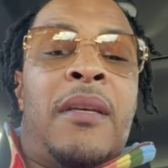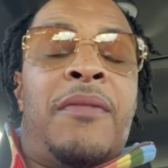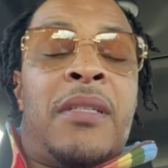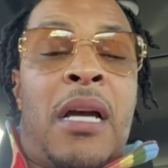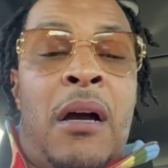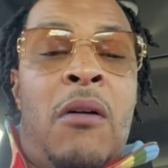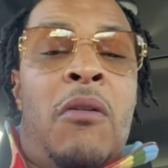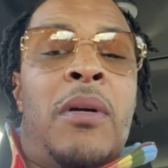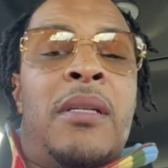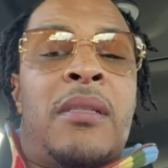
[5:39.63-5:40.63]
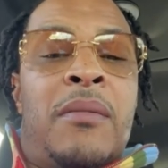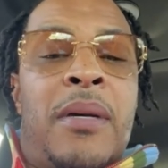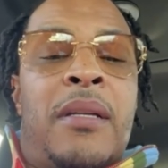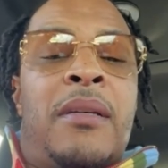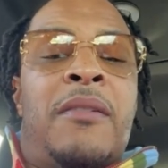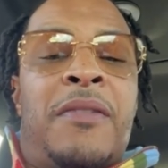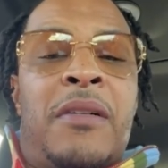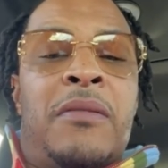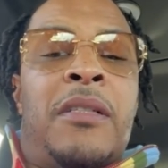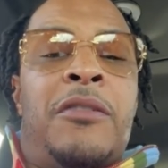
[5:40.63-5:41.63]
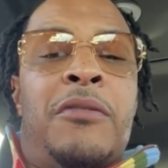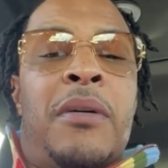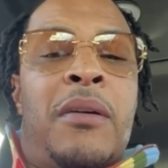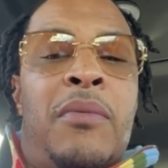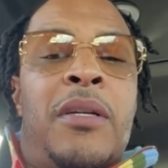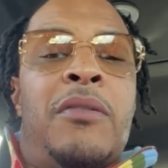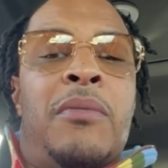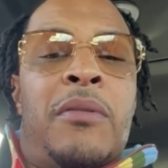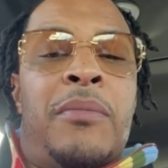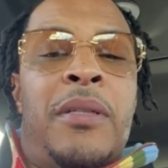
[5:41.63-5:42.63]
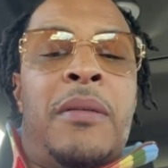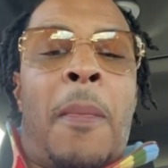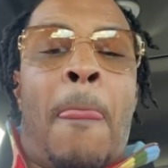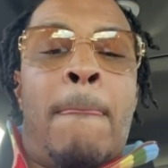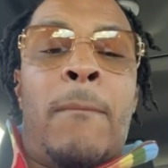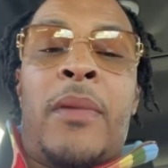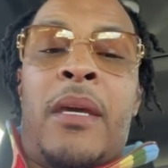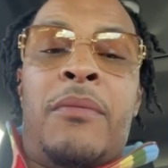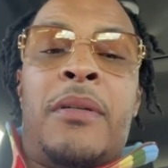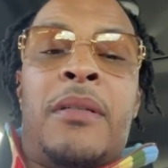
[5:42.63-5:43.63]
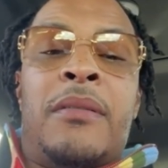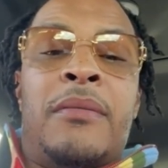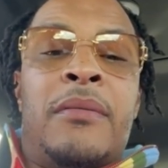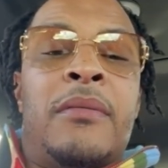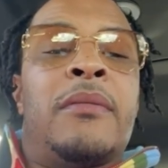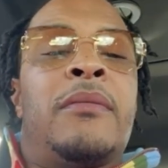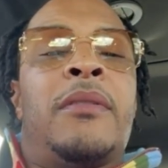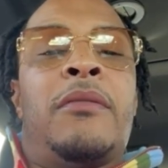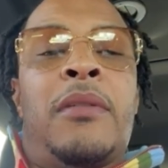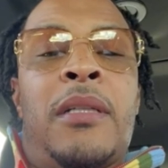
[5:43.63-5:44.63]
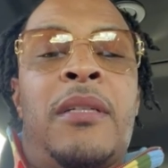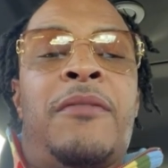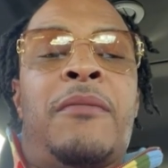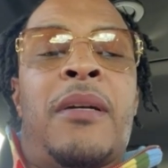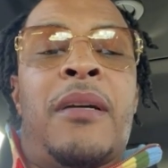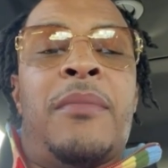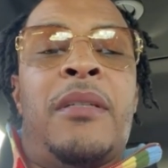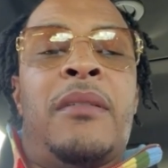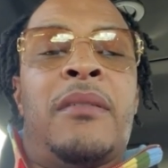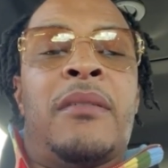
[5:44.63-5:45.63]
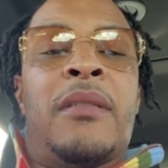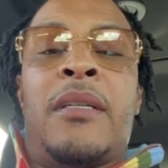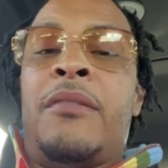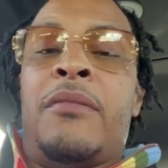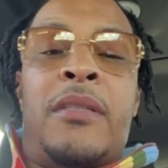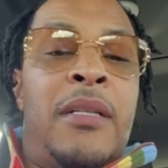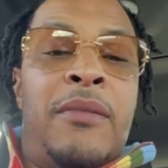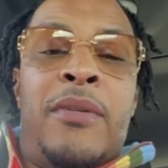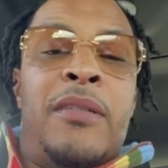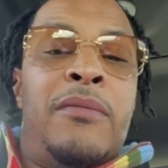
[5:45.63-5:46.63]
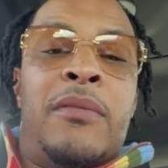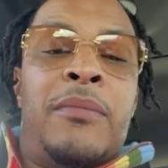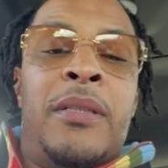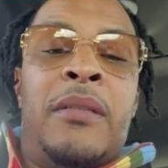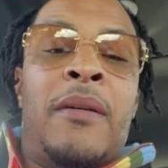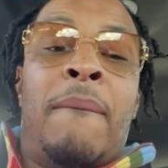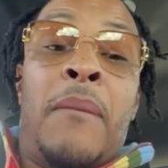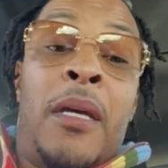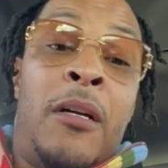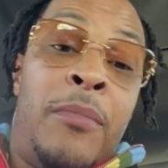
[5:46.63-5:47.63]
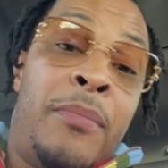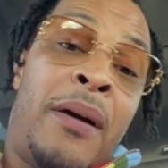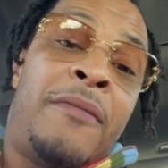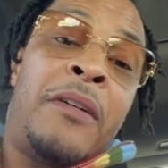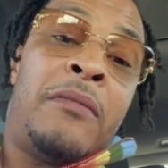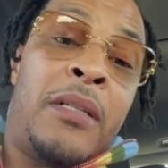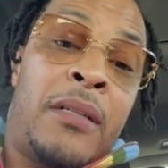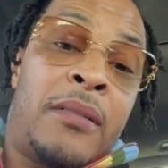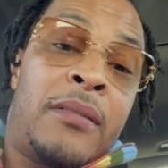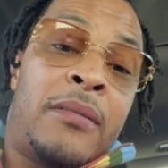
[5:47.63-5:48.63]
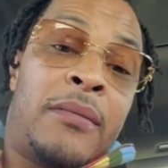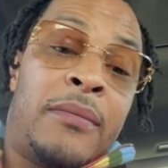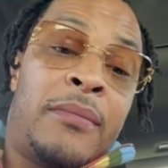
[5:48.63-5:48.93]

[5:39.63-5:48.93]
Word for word: if it's always somebody else's fault that you ain't where you want to be, get what? When you leave from around me and you still ain't where you want to be, it's gonna be my fault next.